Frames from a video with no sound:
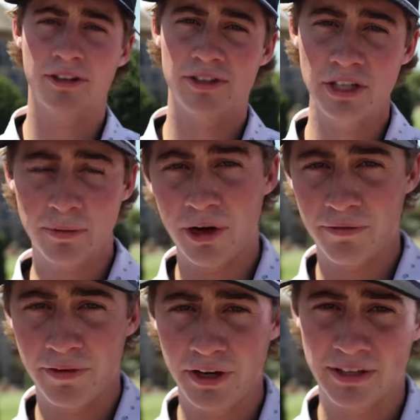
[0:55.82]
to another GM
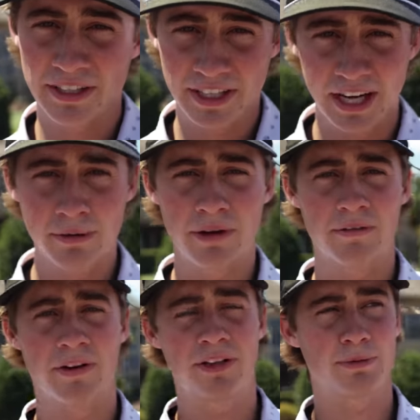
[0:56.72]
Golf video. Today we
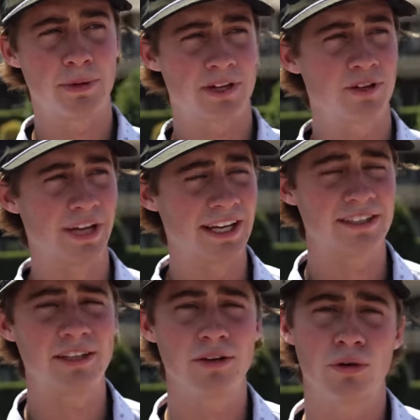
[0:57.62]
have a very special
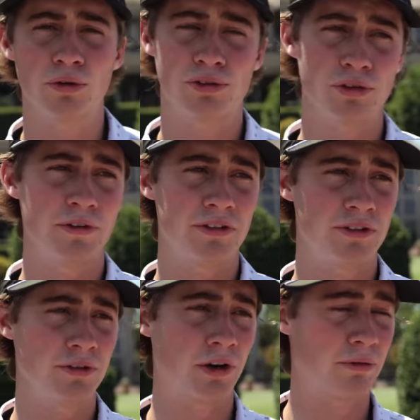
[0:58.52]
18 hole
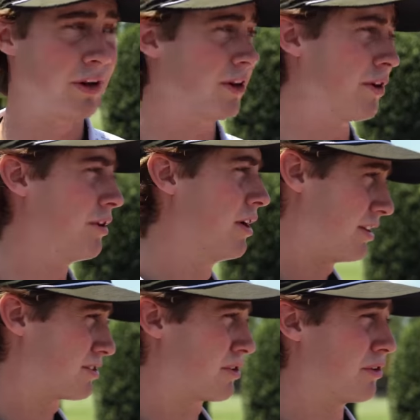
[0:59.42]
2v2. Our record
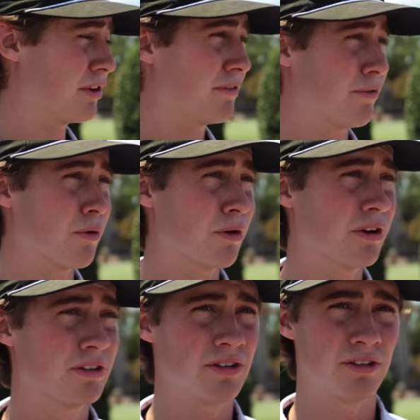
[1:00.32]
is currently
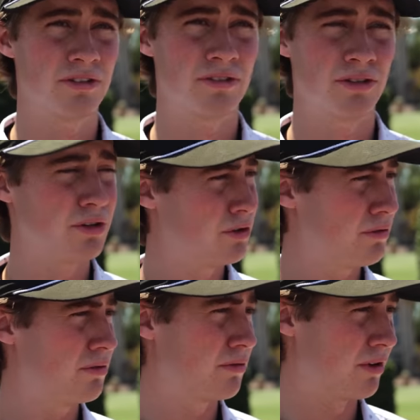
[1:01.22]
4 to
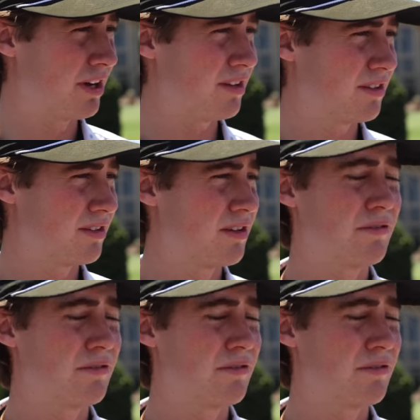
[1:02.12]
two, right? Four to two,